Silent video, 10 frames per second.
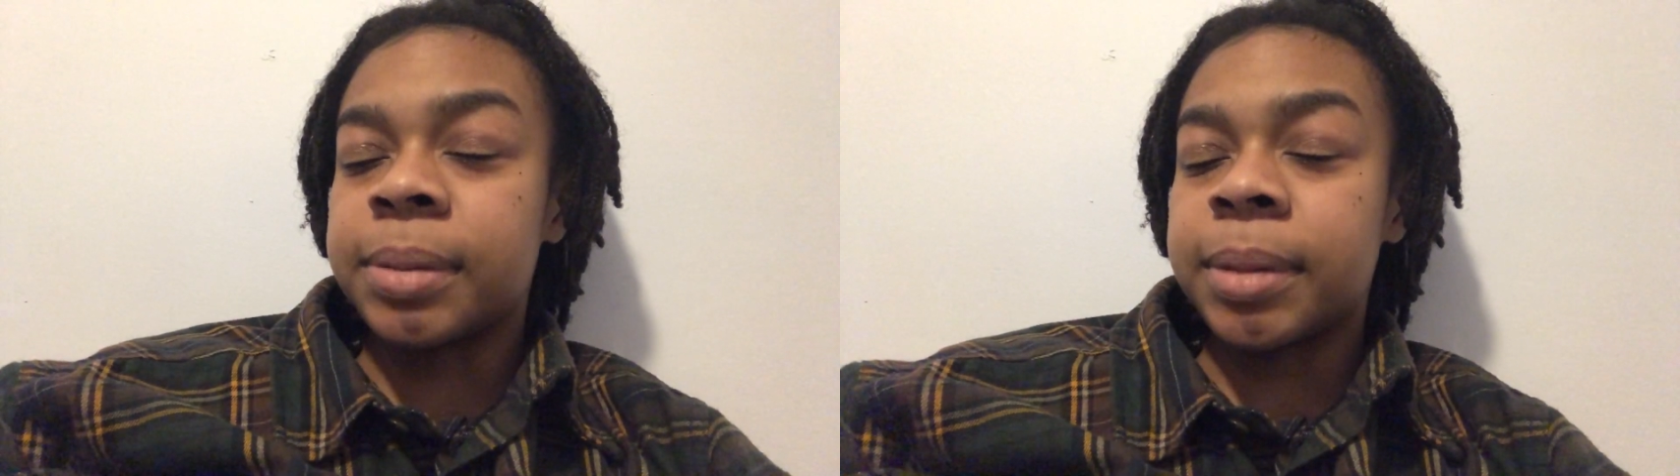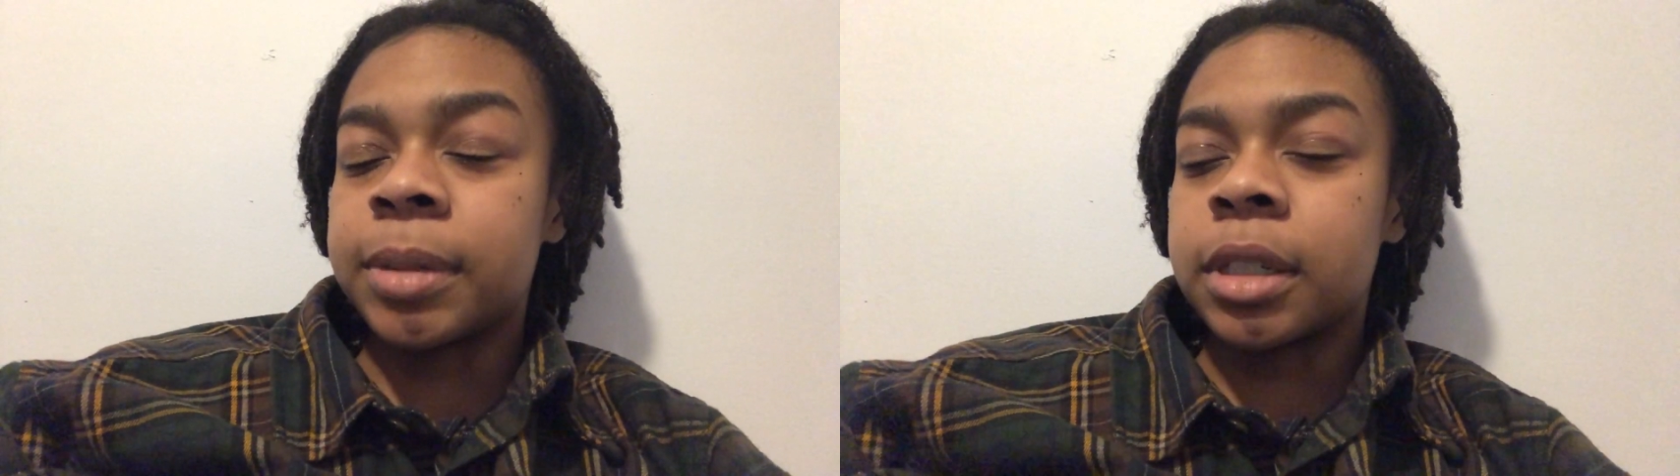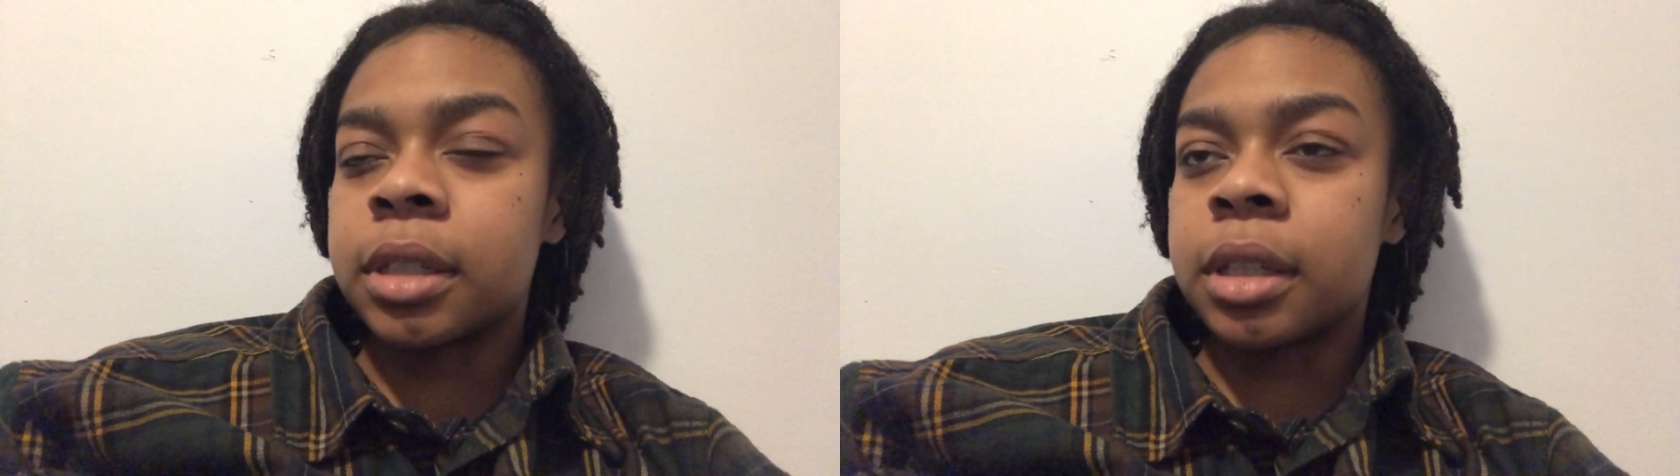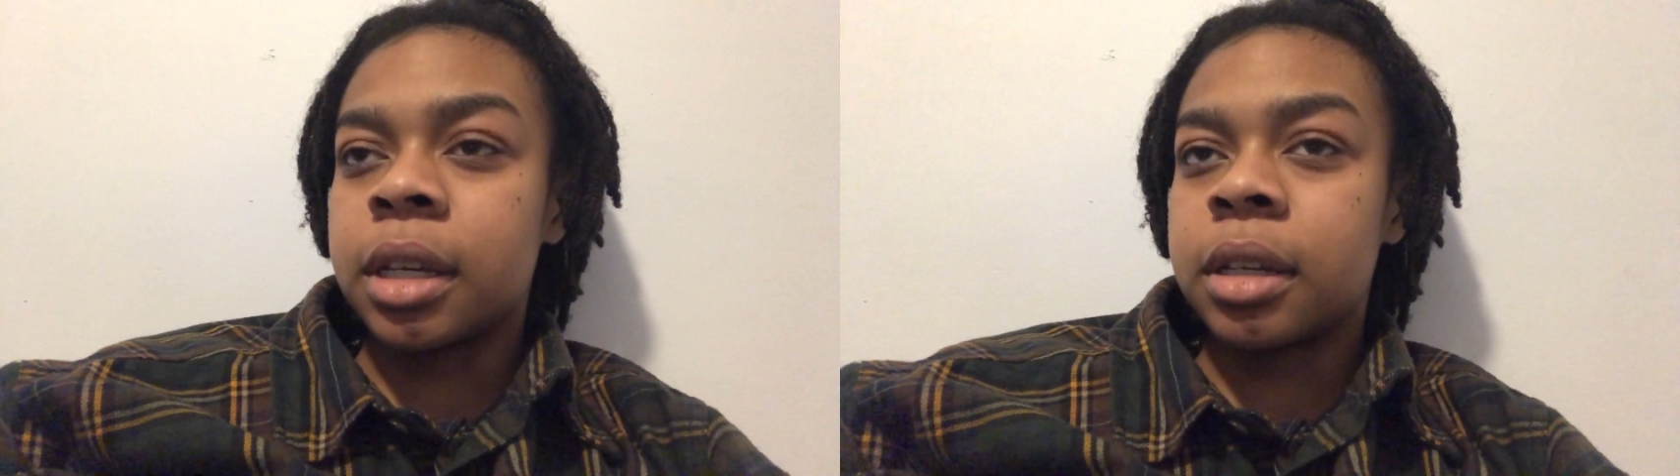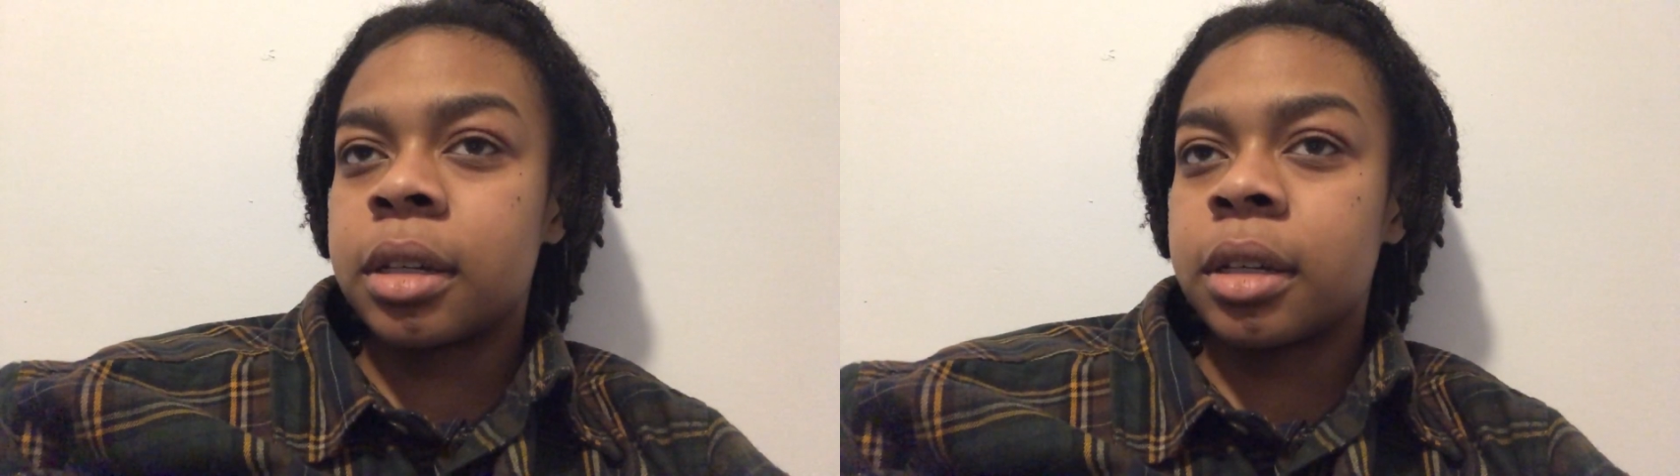Maybe just
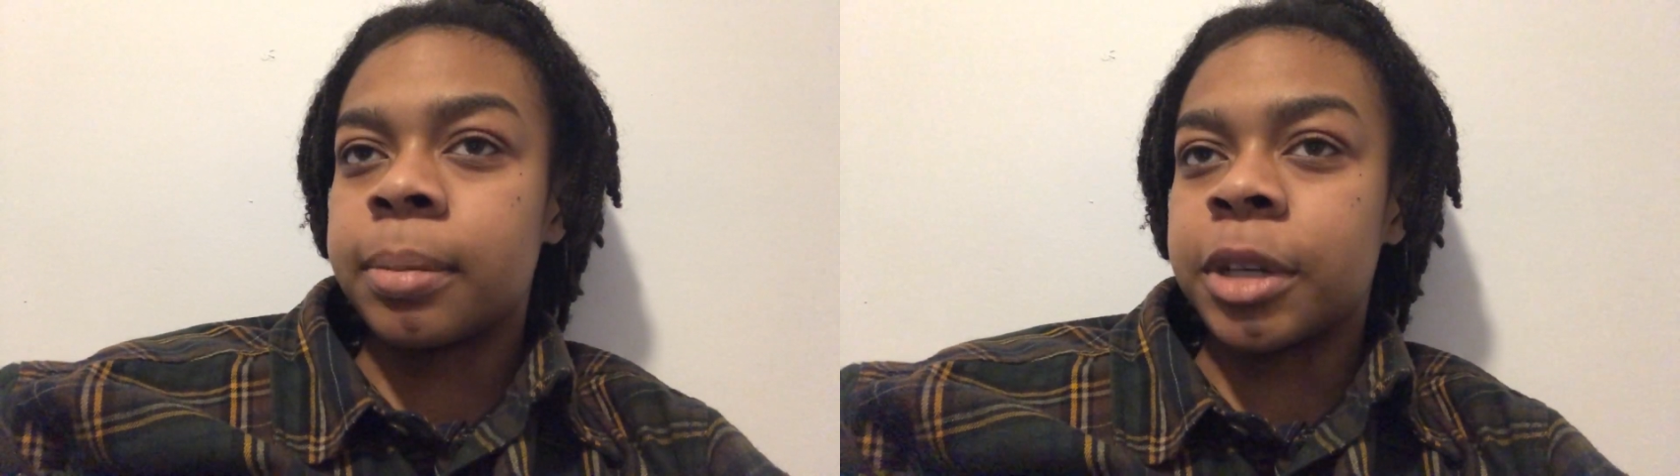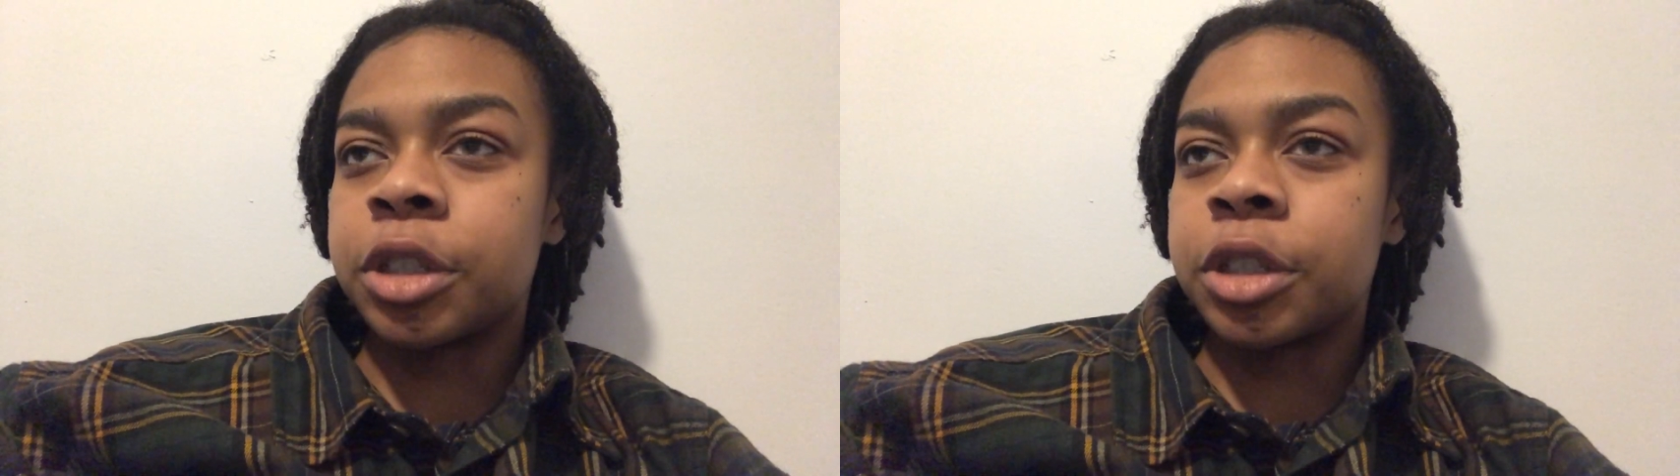think about